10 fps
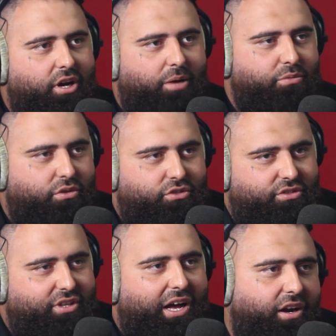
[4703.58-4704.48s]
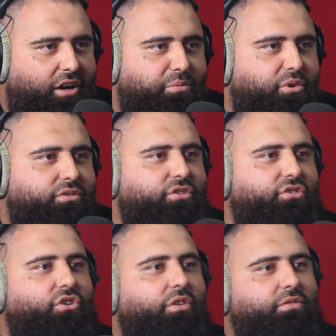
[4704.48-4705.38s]
I'm not just hard and I'm not
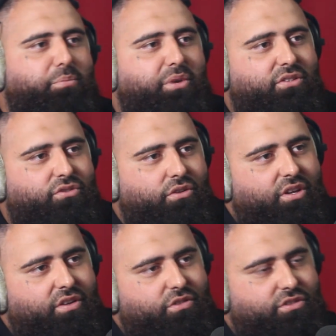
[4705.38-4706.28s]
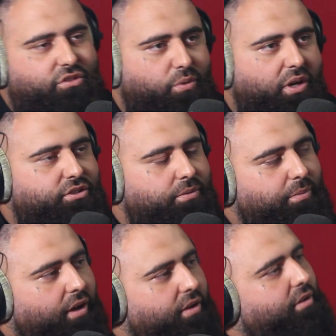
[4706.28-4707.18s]
just soft. Depends on every situation.
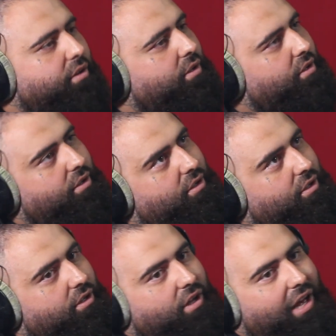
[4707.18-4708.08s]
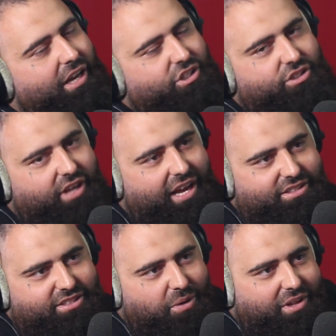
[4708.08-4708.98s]
But
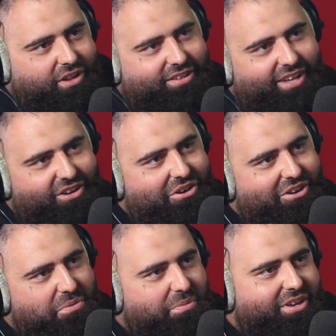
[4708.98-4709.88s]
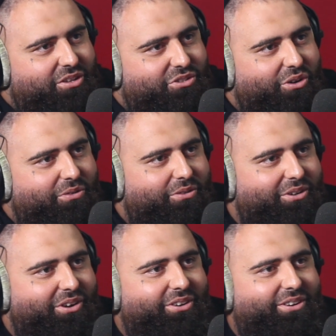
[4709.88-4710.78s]
how's someone like that not gonna make you soft?
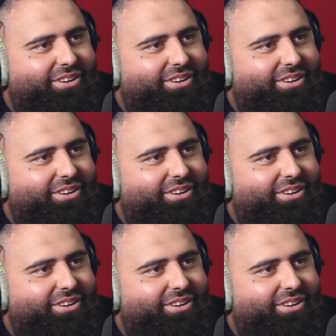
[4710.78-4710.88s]
You know,